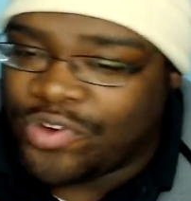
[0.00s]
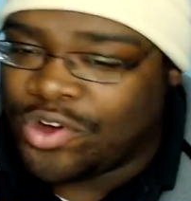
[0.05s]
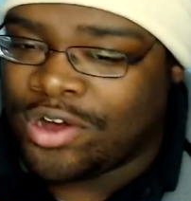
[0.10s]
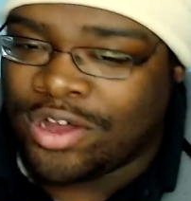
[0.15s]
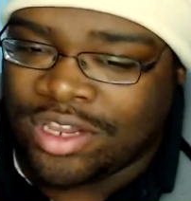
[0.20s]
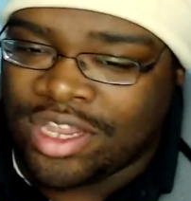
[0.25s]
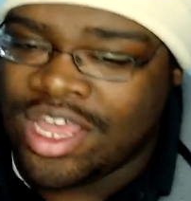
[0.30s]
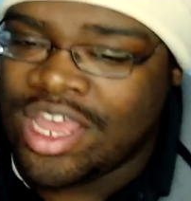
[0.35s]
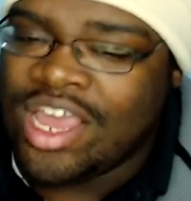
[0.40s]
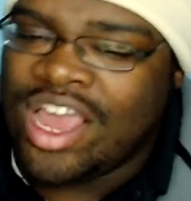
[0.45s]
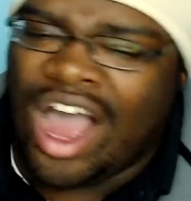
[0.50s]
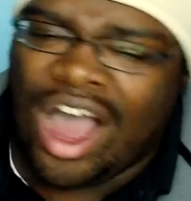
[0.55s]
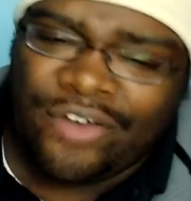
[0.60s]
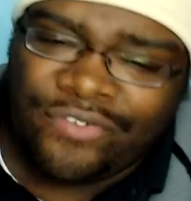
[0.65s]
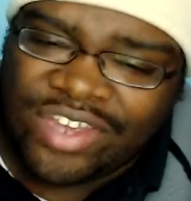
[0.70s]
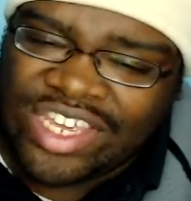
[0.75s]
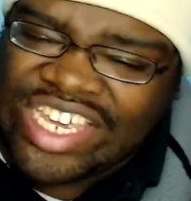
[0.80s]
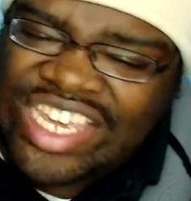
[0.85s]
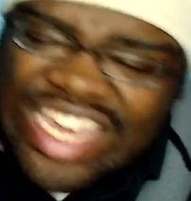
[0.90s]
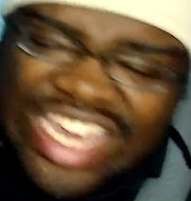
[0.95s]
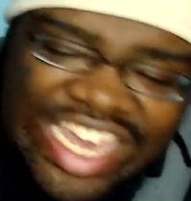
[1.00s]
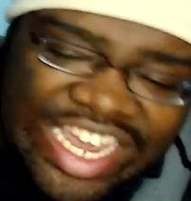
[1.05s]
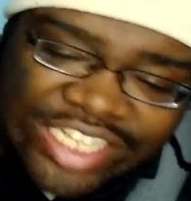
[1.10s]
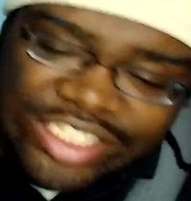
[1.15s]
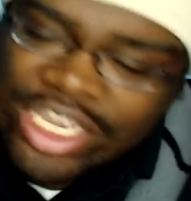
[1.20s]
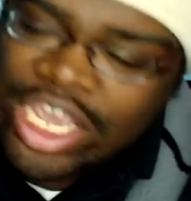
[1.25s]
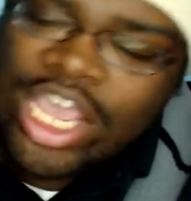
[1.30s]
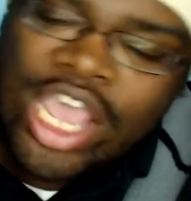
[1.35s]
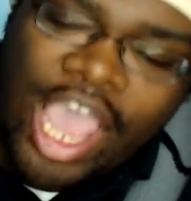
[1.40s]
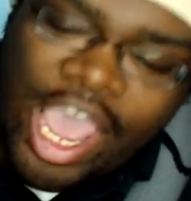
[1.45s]
full of
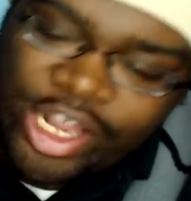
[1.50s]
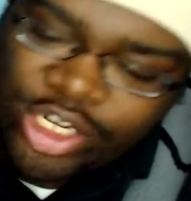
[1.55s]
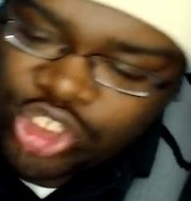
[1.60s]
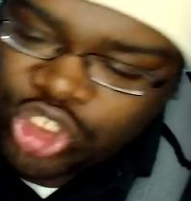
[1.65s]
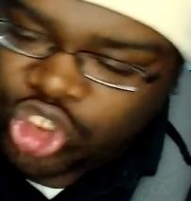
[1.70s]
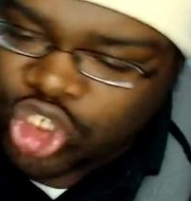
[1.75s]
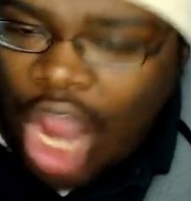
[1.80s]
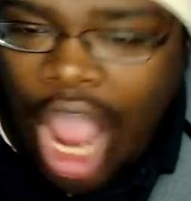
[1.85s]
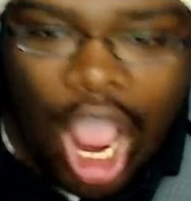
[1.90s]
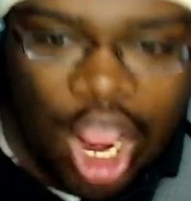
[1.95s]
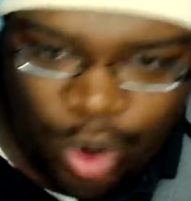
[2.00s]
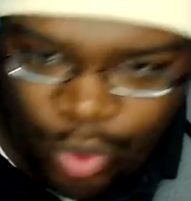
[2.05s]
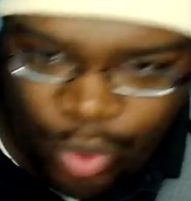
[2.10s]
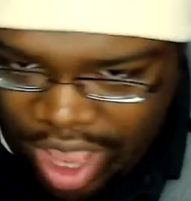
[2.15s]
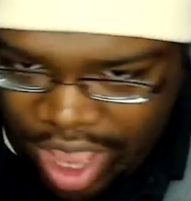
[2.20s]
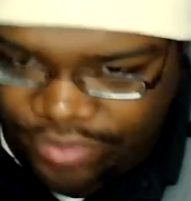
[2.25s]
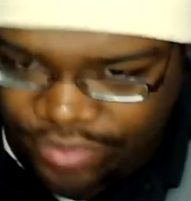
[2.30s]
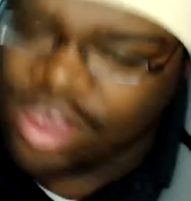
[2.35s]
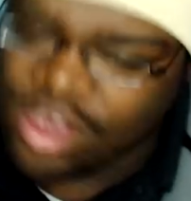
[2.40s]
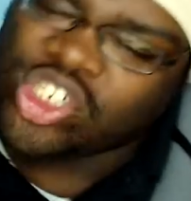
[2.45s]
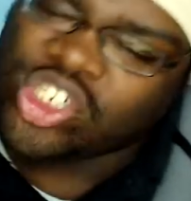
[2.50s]
heat and shockwave,